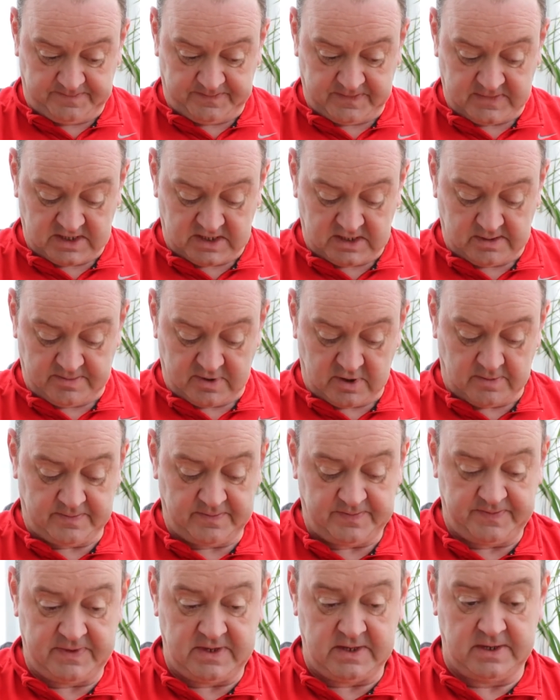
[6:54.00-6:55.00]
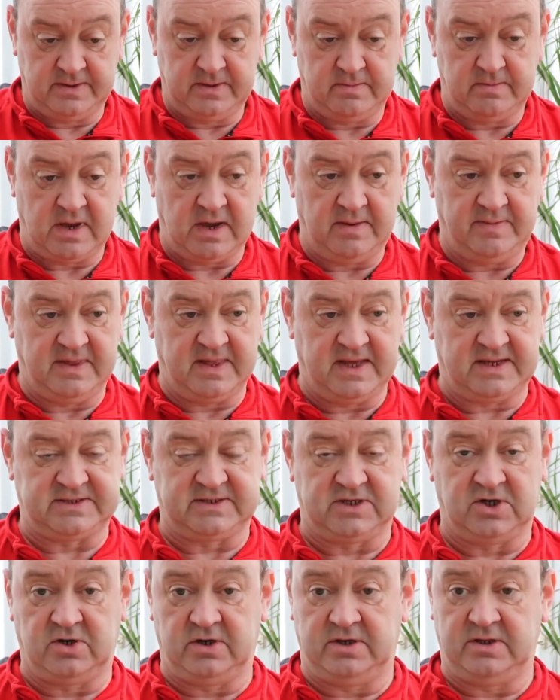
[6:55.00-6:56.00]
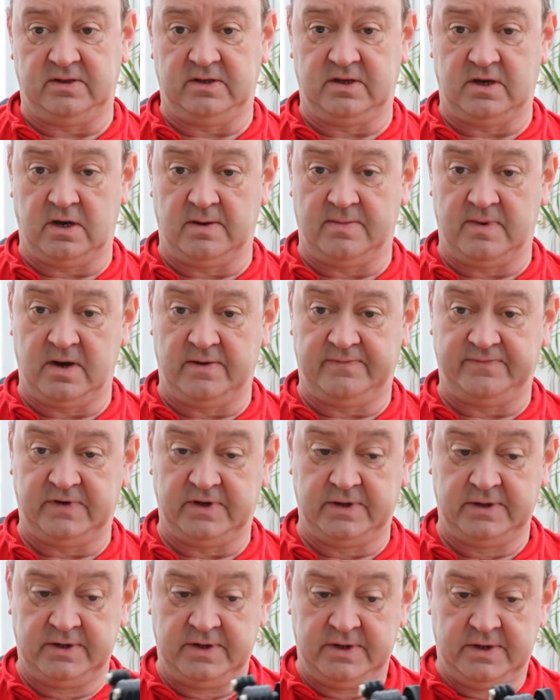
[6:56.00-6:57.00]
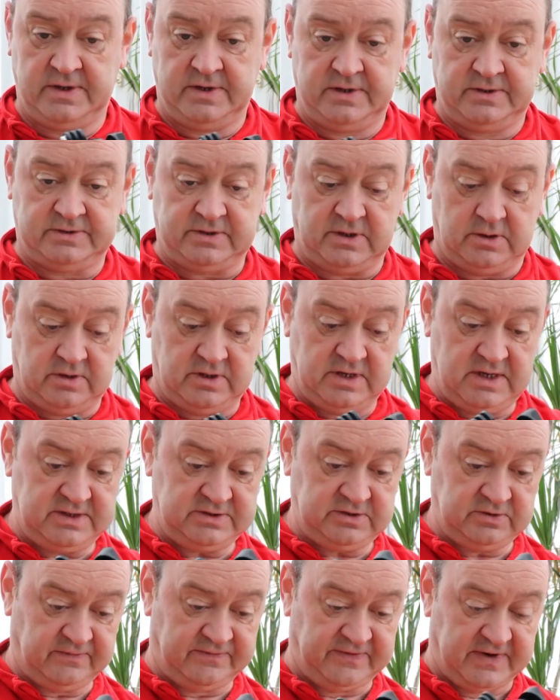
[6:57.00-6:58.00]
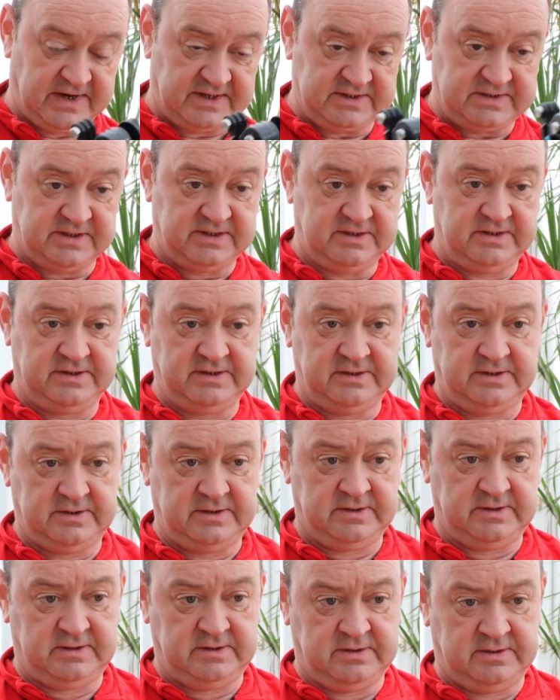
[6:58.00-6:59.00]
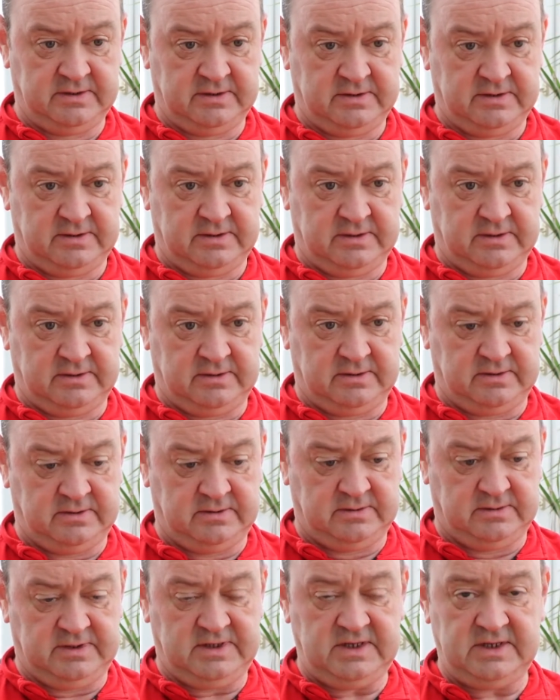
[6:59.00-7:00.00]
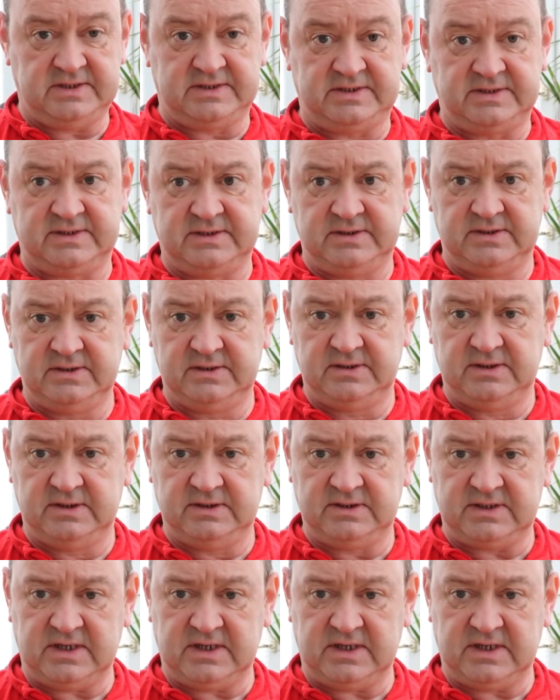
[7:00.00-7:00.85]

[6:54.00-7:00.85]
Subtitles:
down the bottom, and maybe that's the height that I'm after. So in actual fact, this is